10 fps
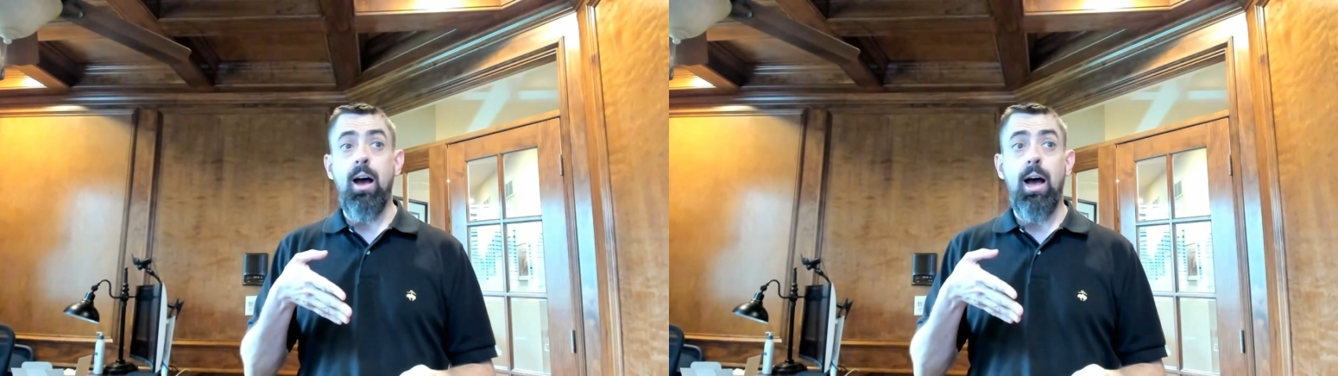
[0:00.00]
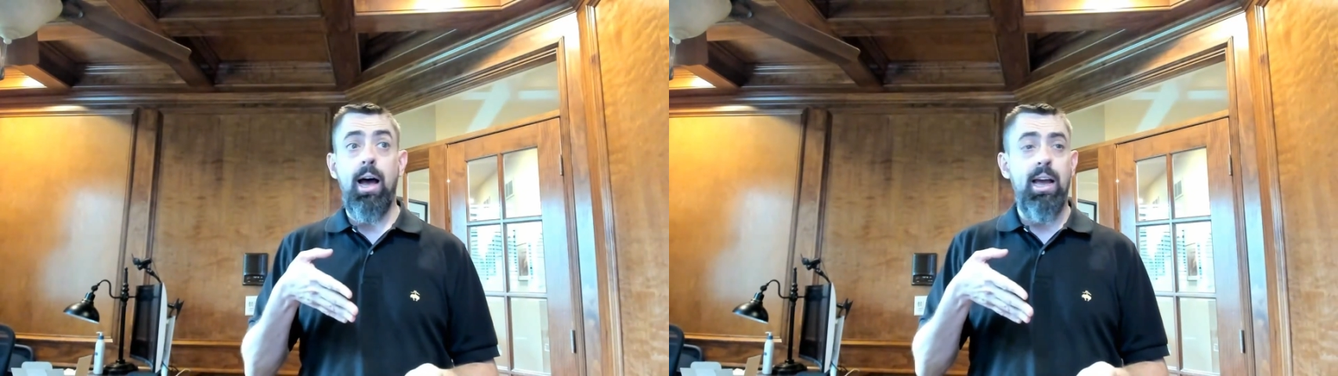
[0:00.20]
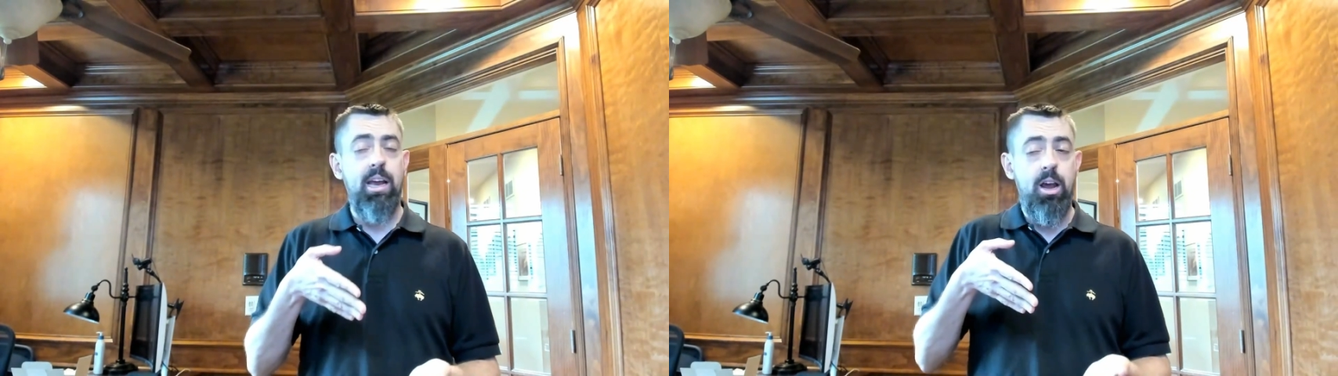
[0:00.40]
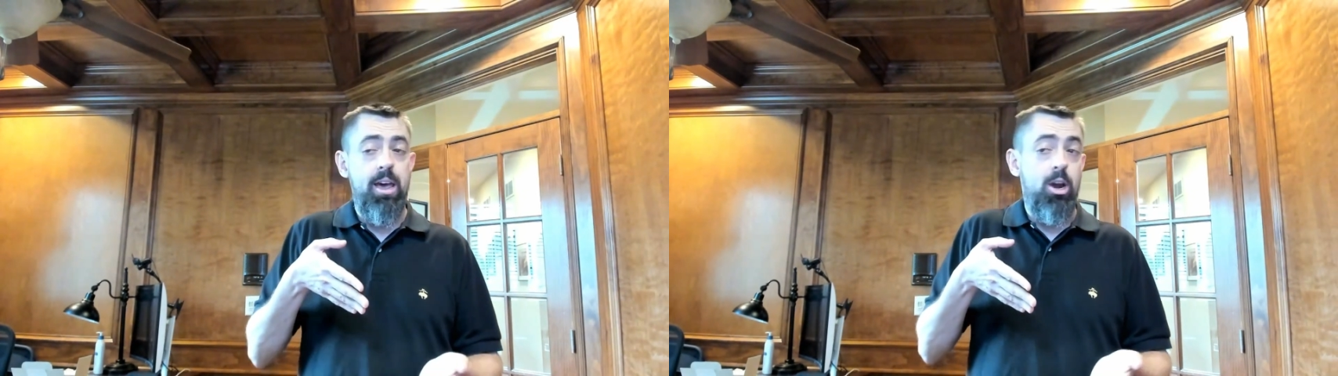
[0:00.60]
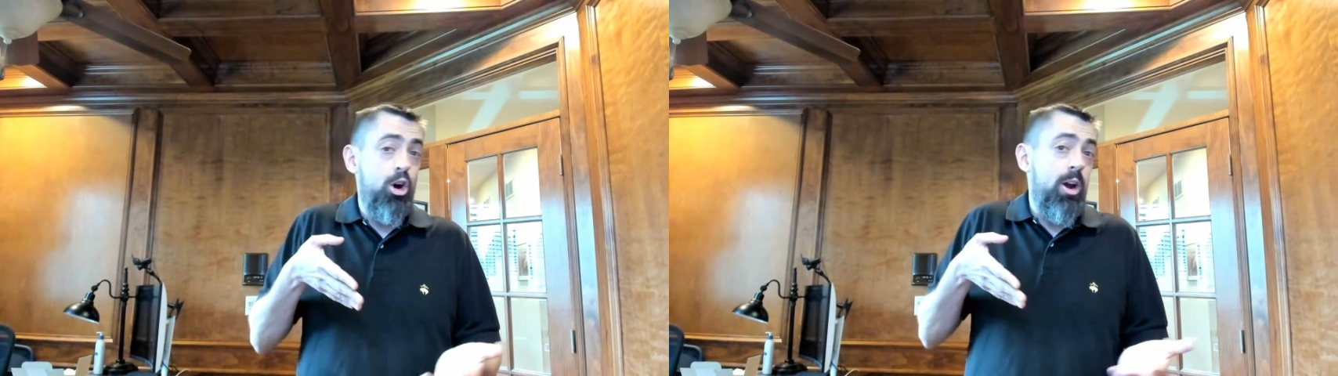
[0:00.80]
I had
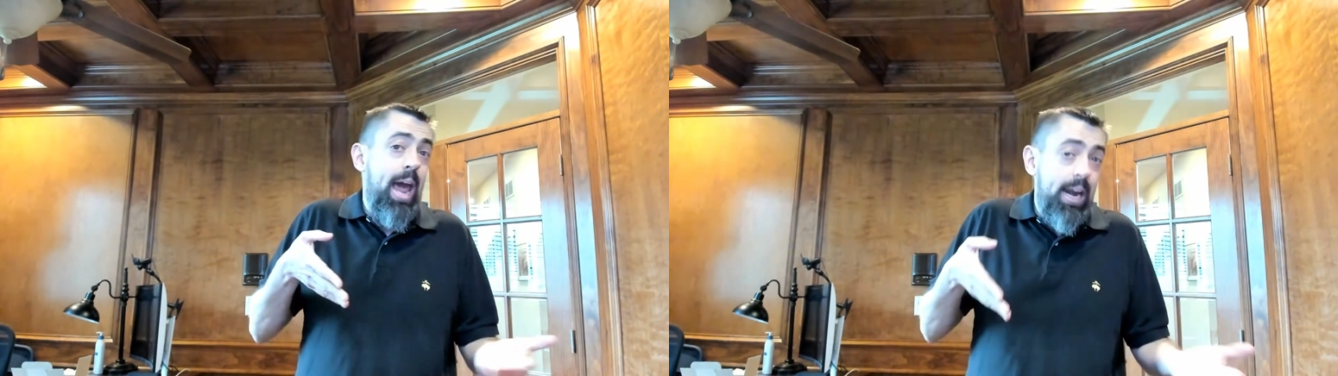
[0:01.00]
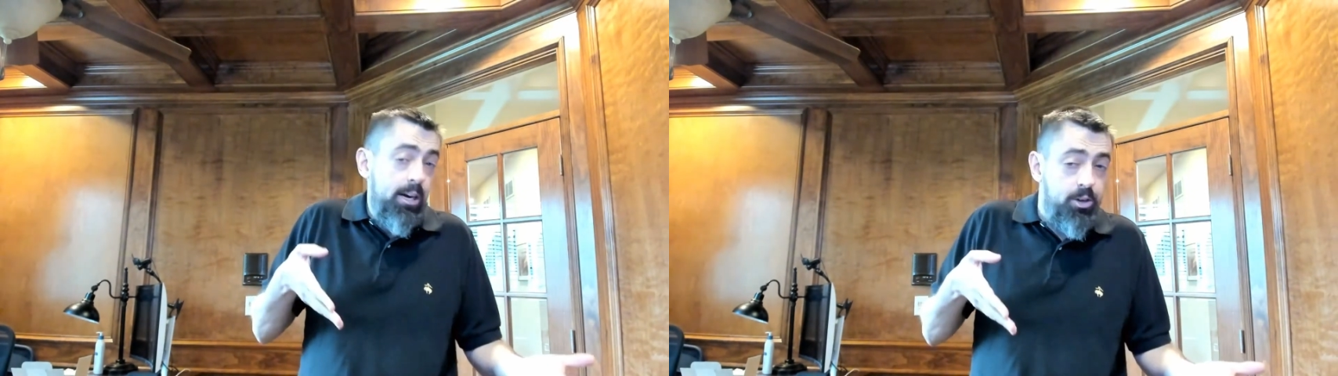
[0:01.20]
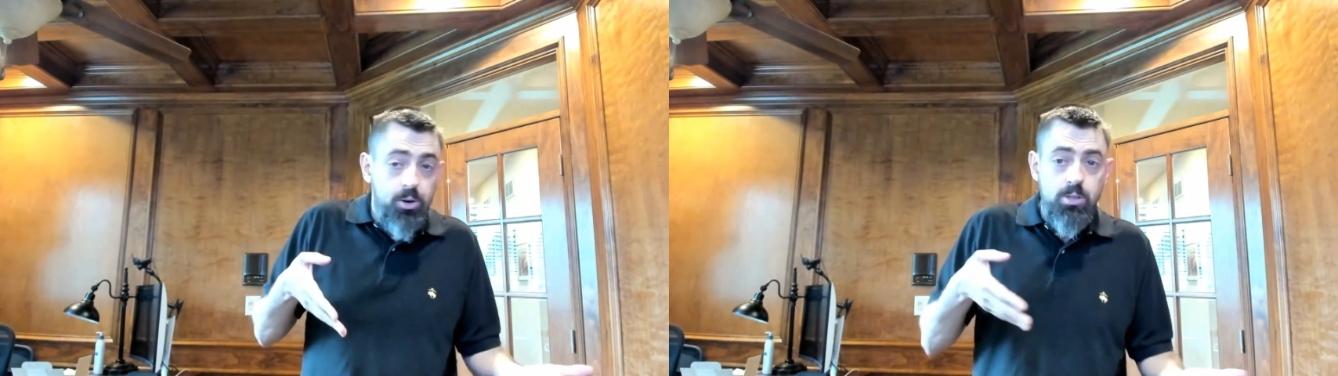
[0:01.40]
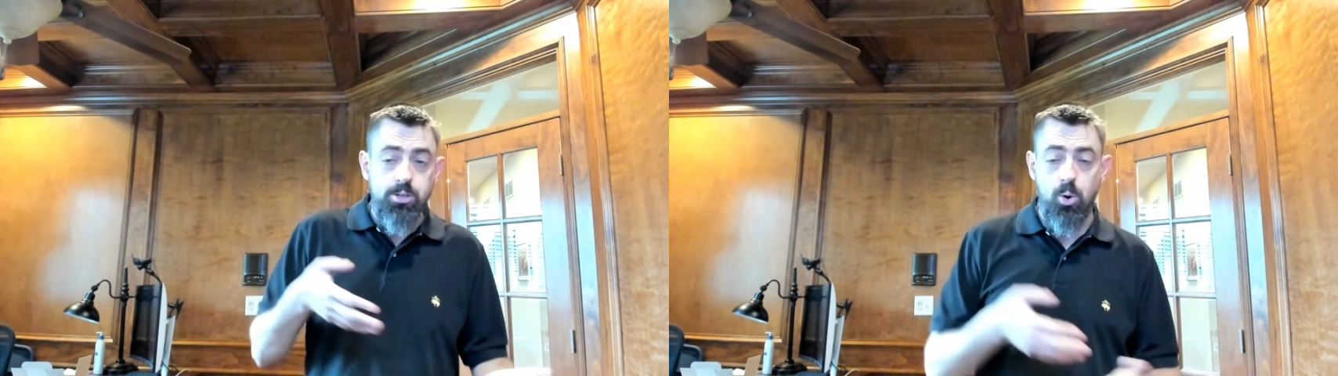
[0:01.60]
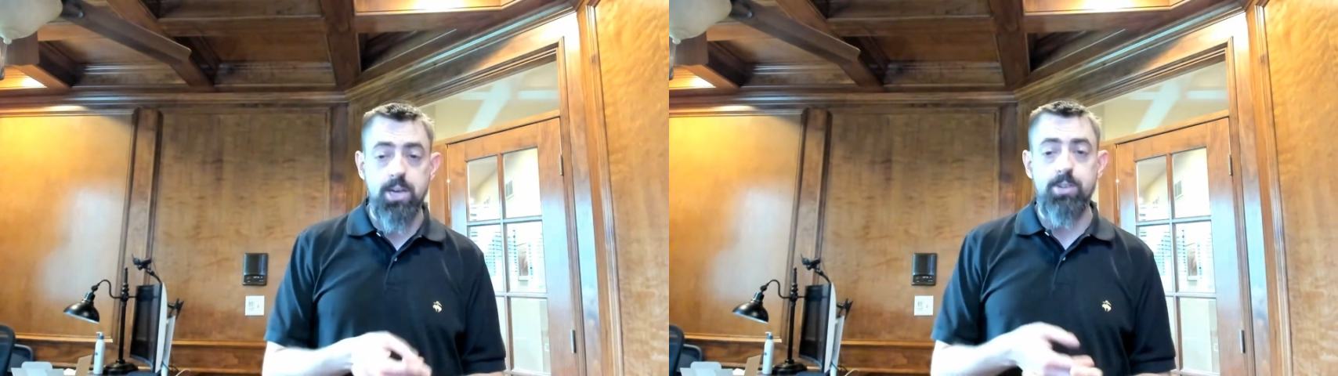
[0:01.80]
heard anecdotal
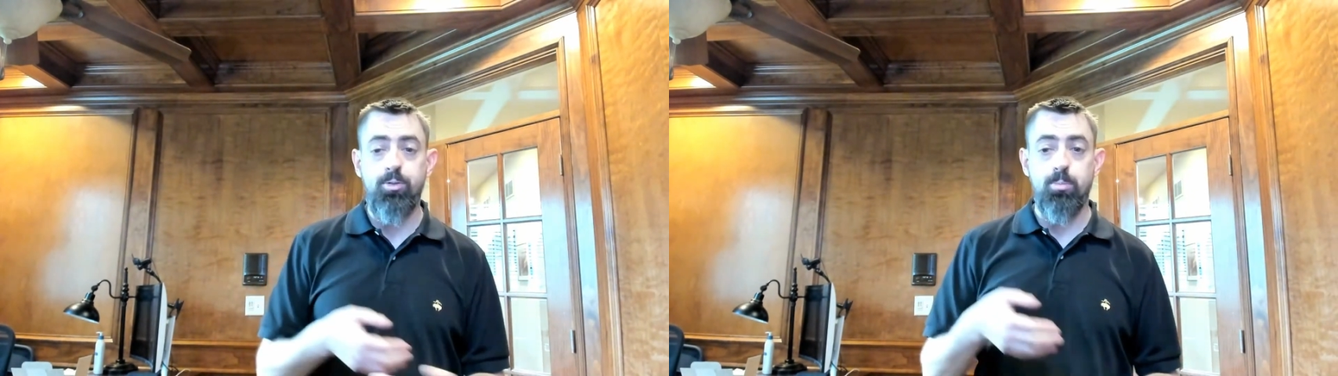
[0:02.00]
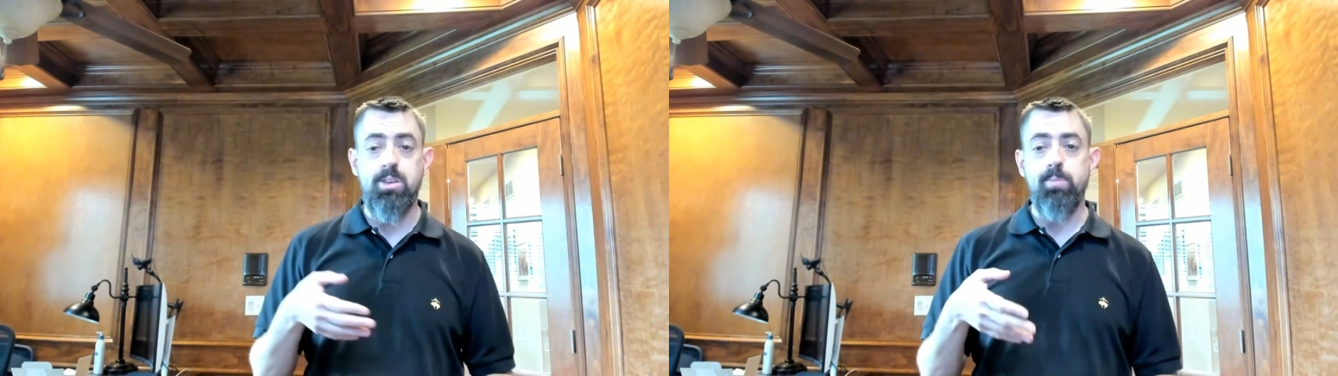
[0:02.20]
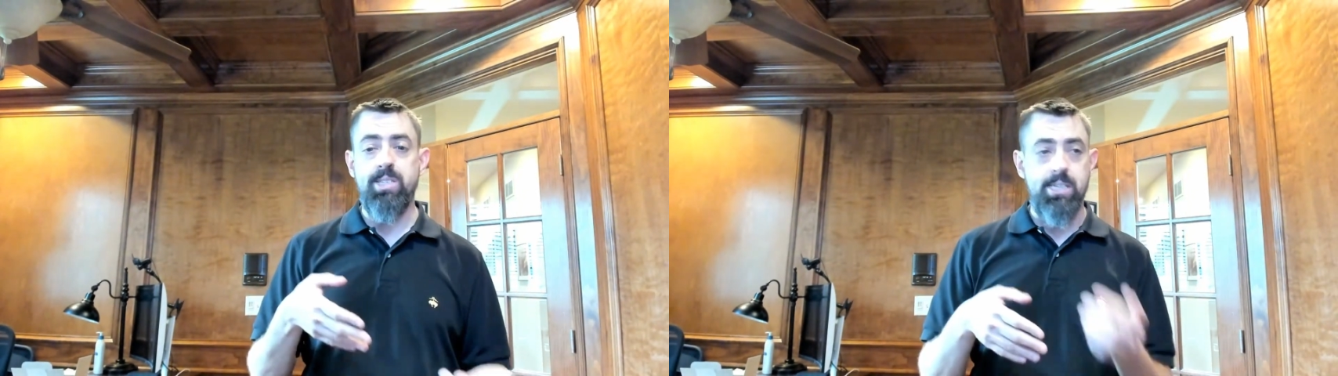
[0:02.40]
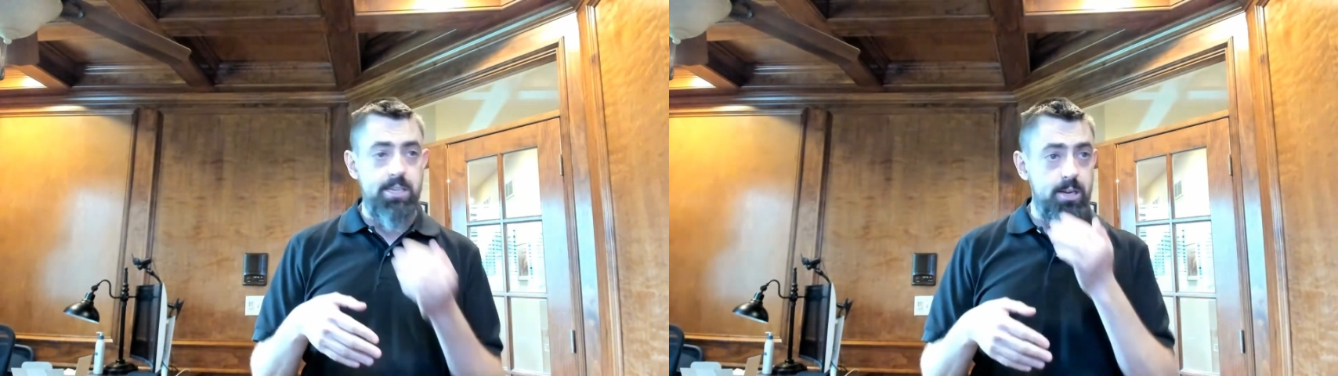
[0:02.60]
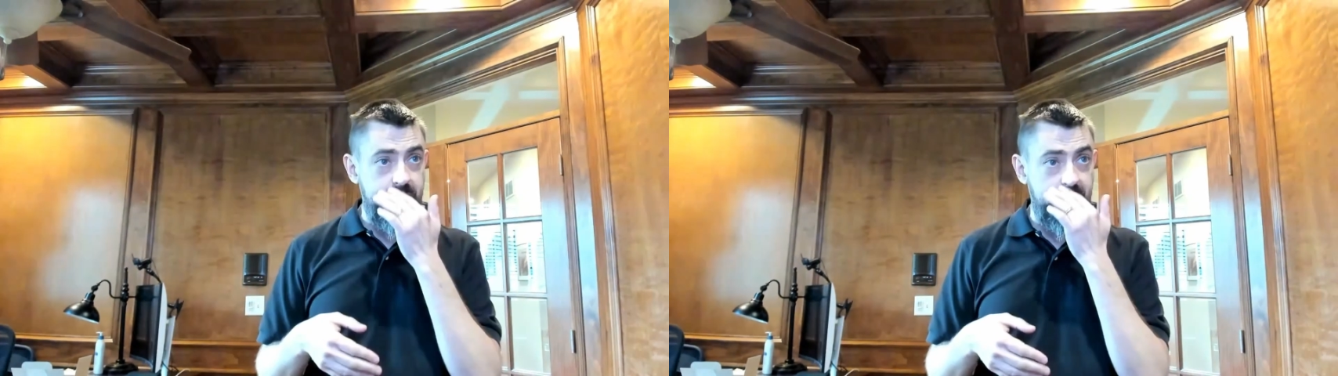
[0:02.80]
stories from some
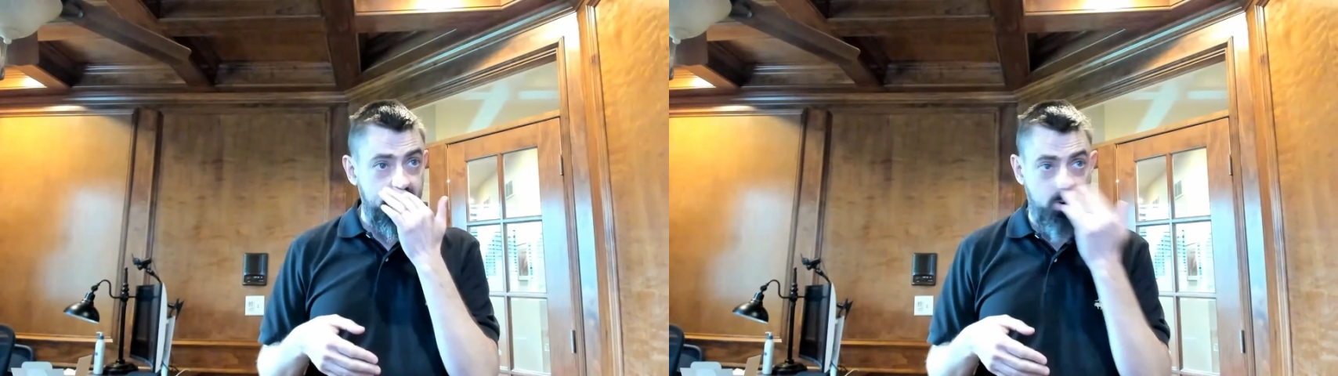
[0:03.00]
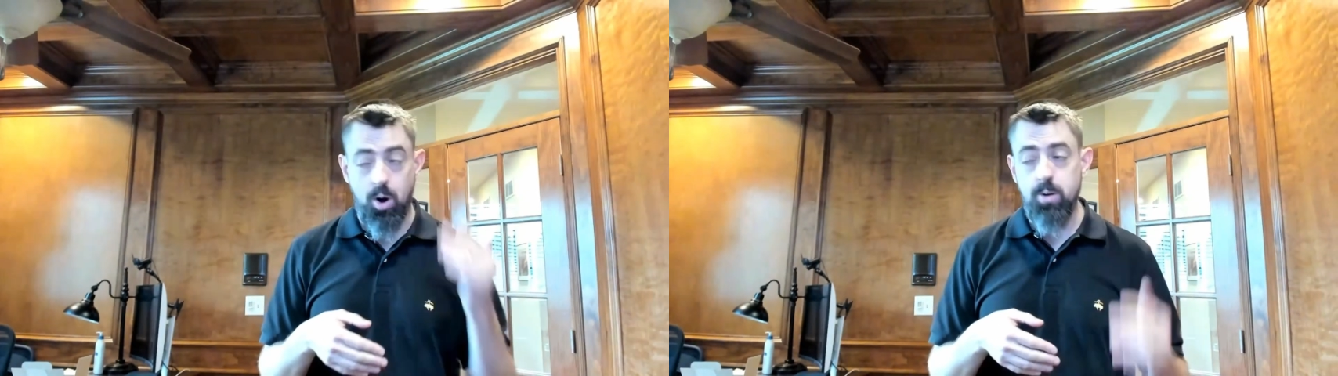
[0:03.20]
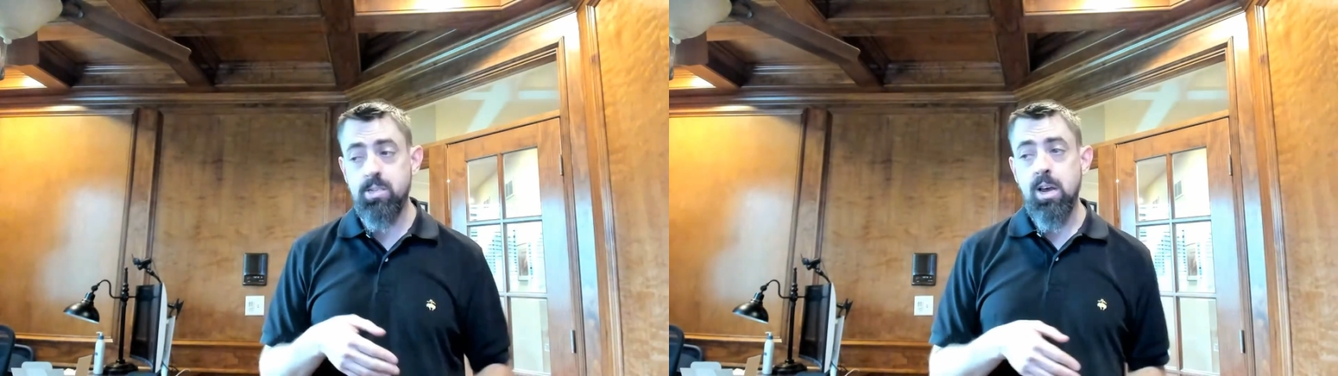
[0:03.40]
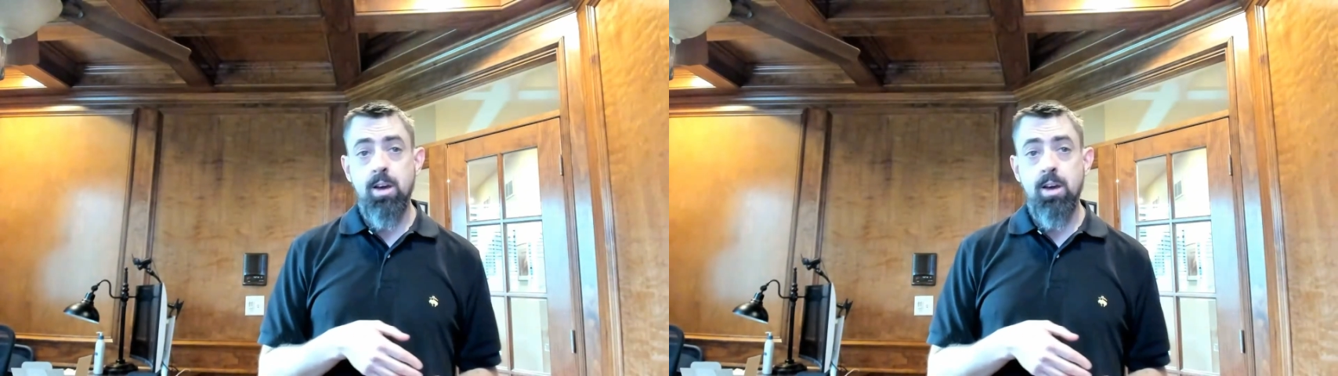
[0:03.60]
CISOs getting quotes